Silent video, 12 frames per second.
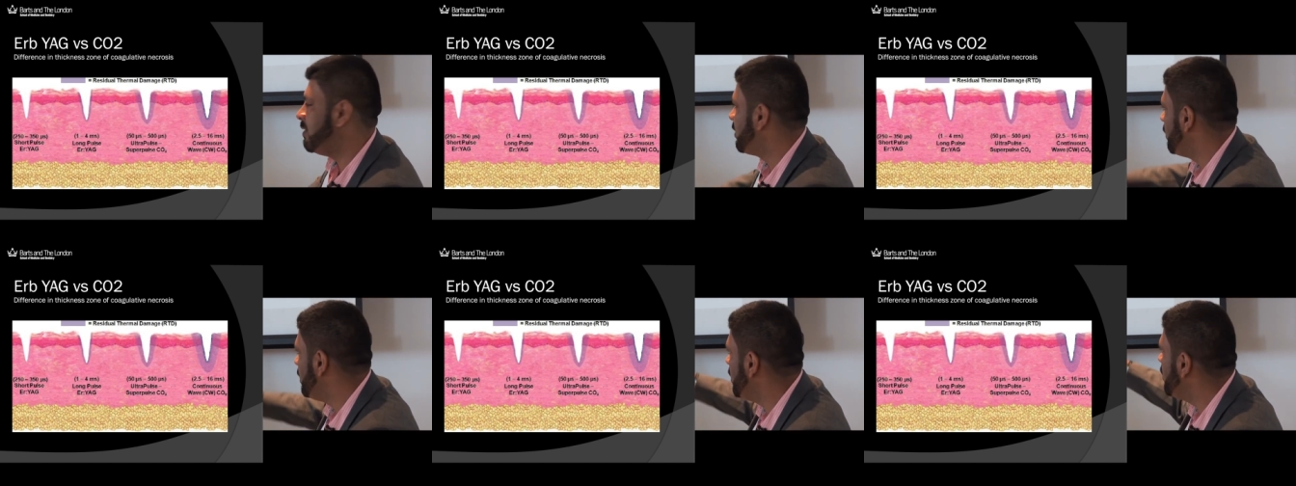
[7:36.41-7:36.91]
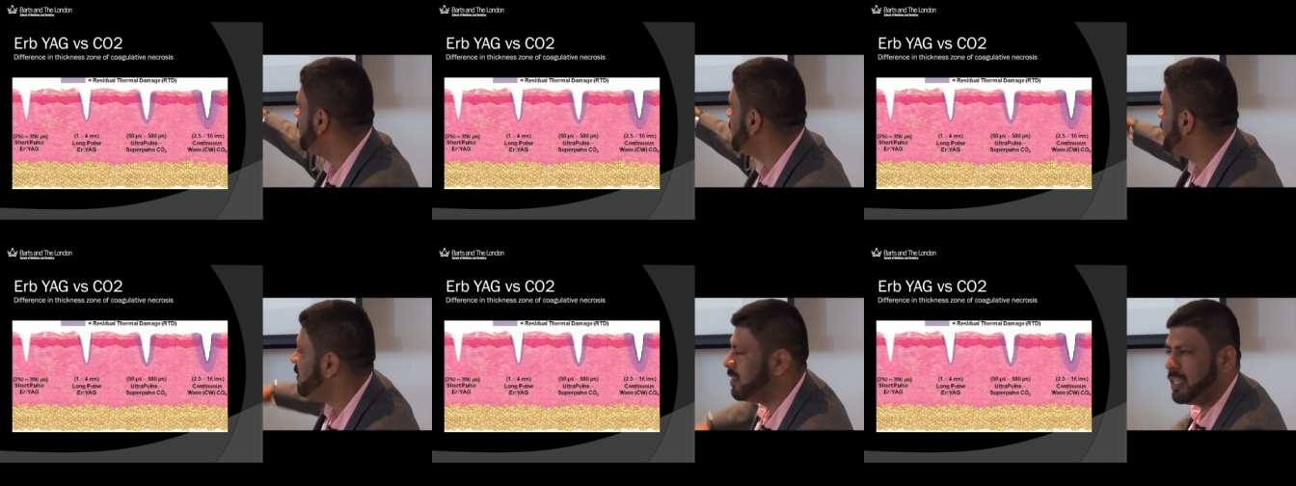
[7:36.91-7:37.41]
So using
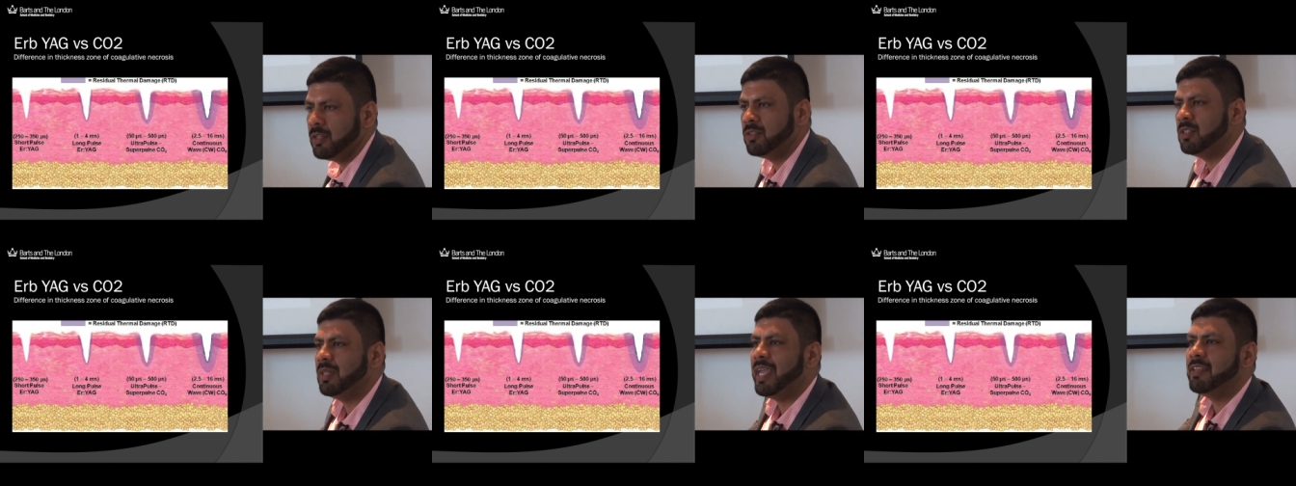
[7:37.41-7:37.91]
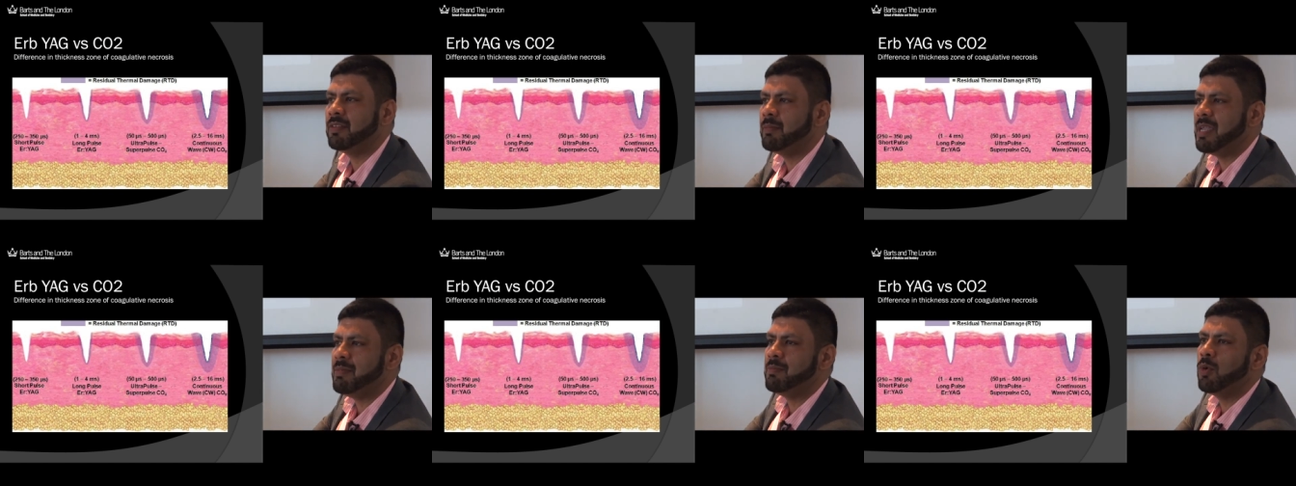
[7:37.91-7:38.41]
the CO2 laser
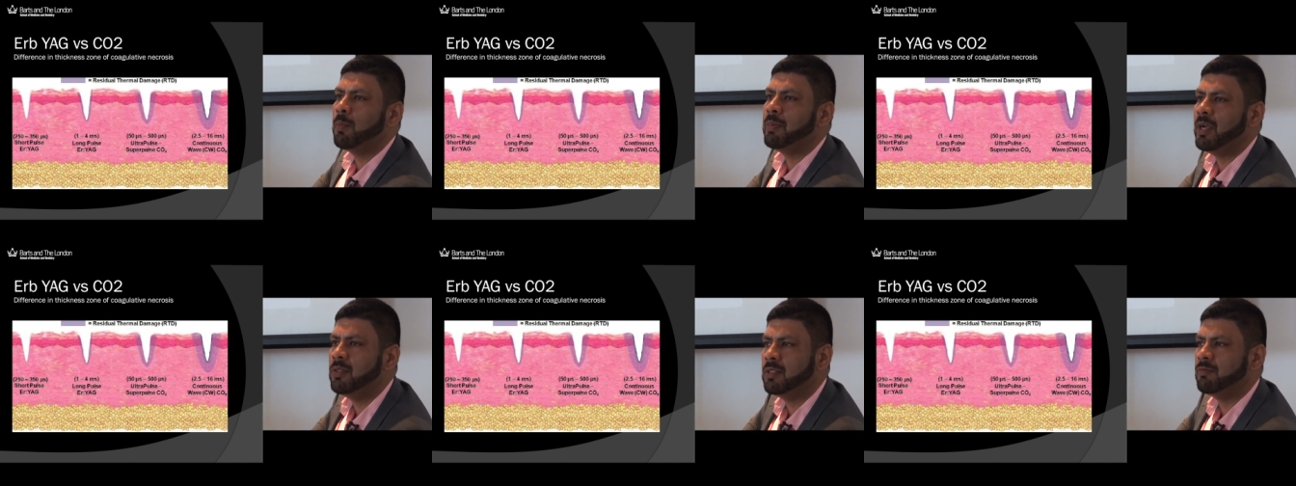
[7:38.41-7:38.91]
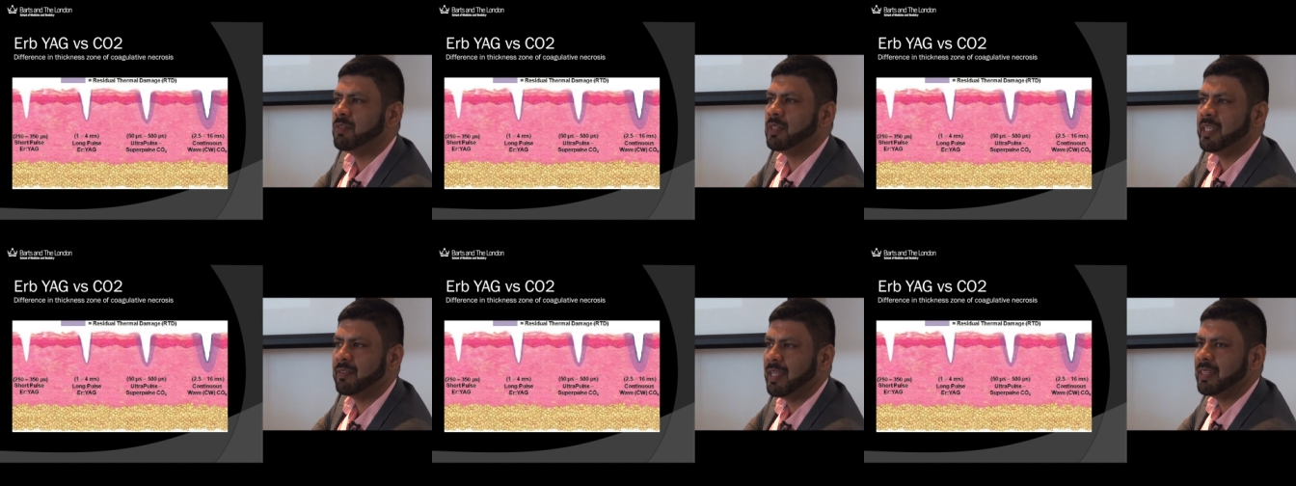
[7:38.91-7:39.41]
may be more potent for
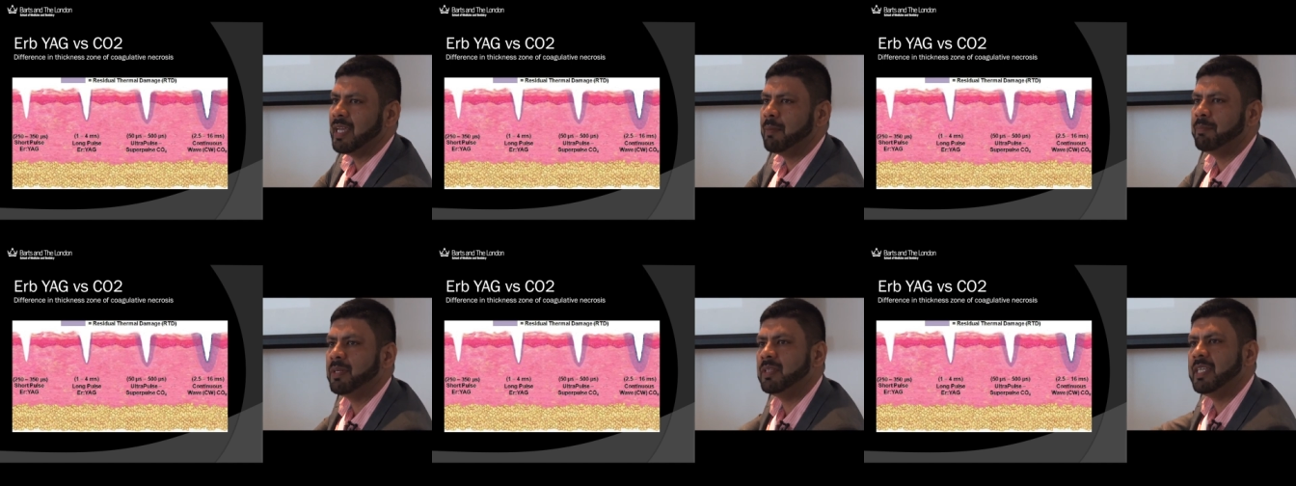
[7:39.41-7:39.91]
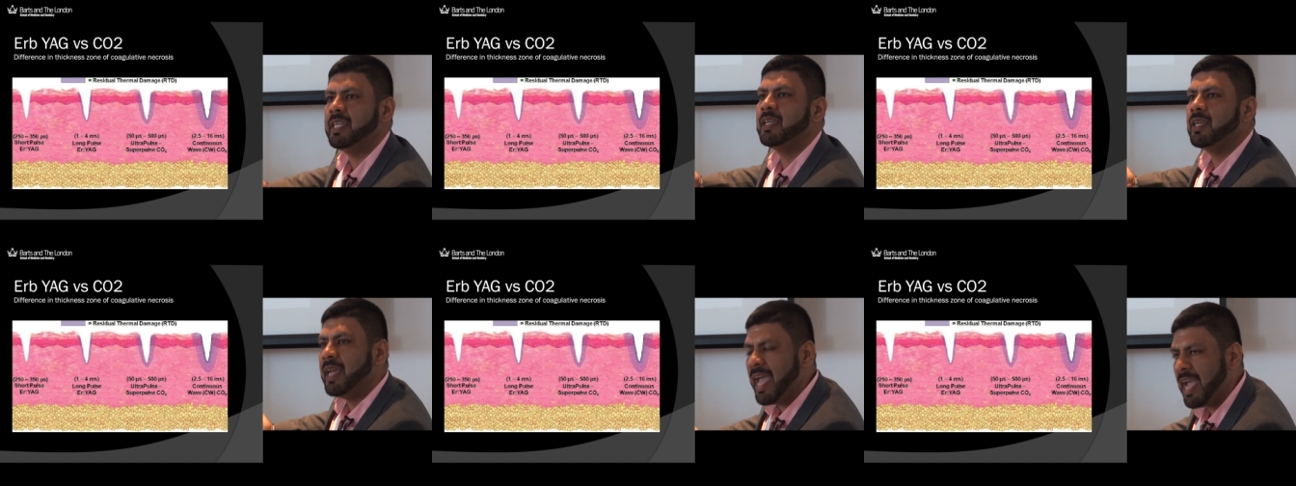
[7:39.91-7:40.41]
things like that, but the
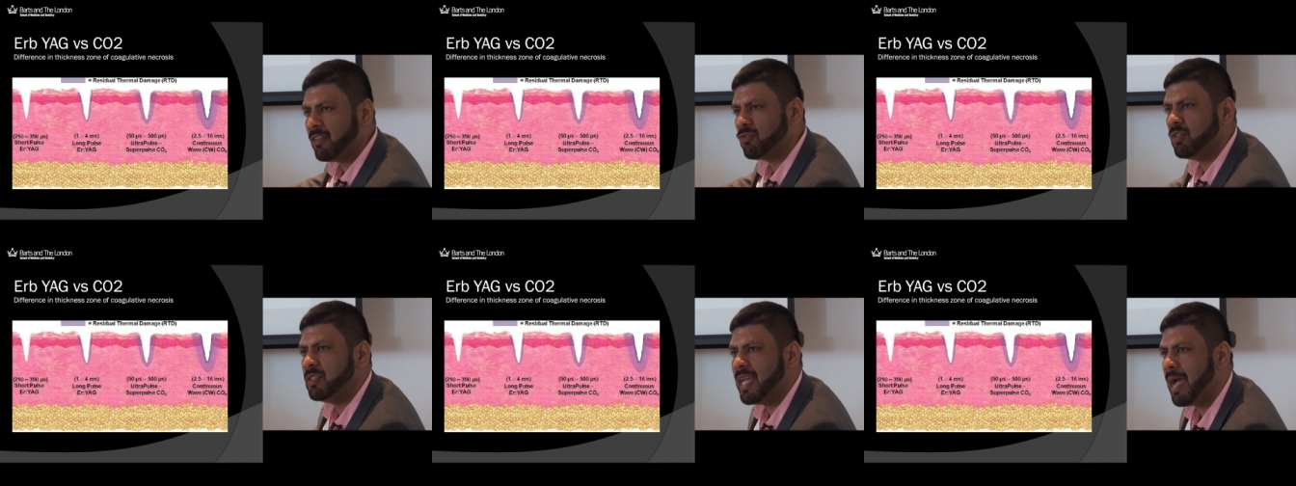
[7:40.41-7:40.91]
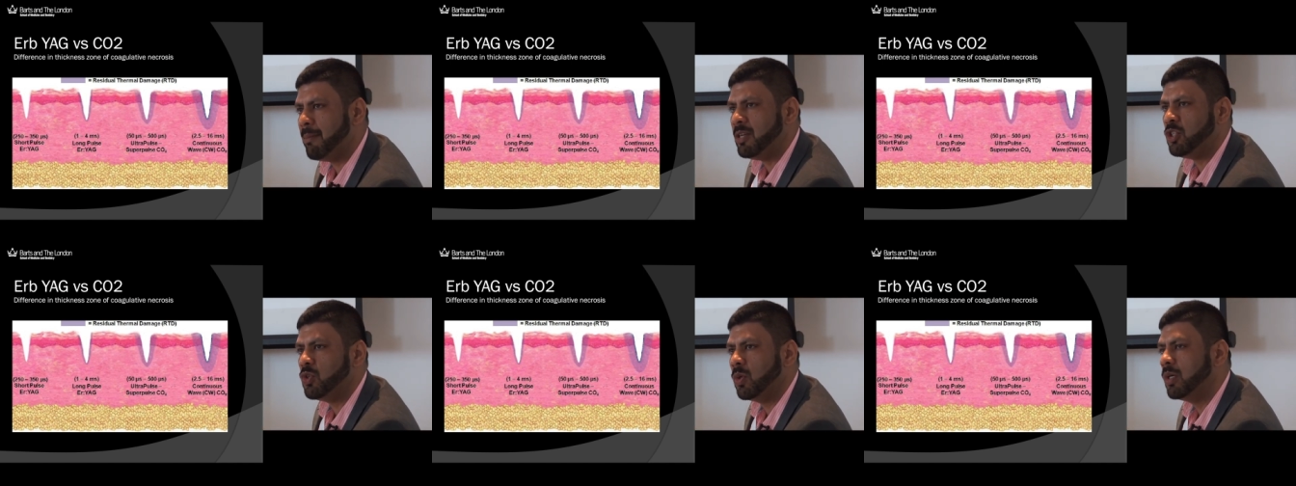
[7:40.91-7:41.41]
extra
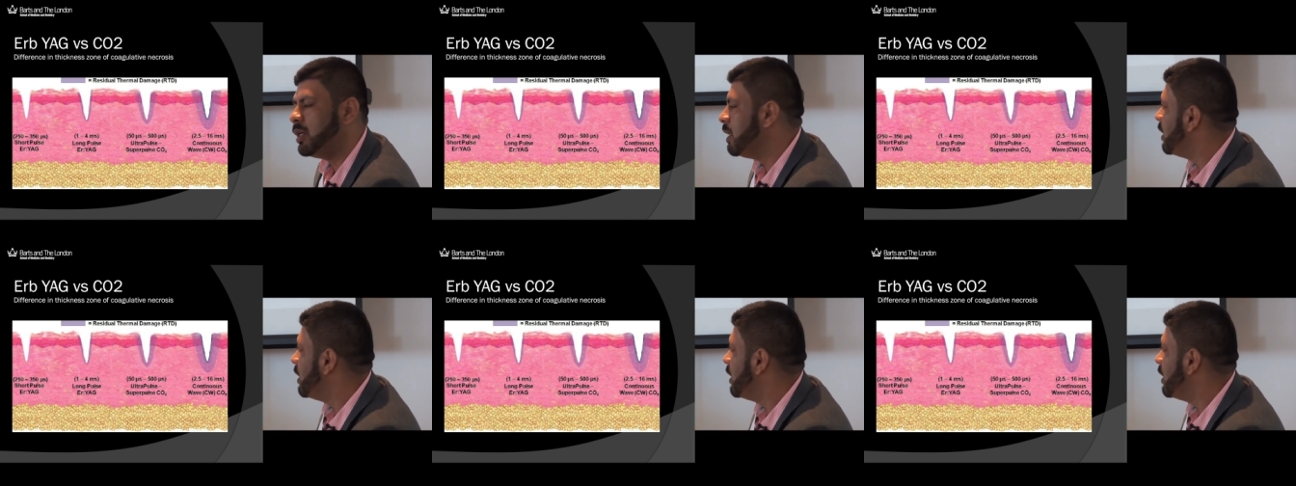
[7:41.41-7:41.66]
damage you're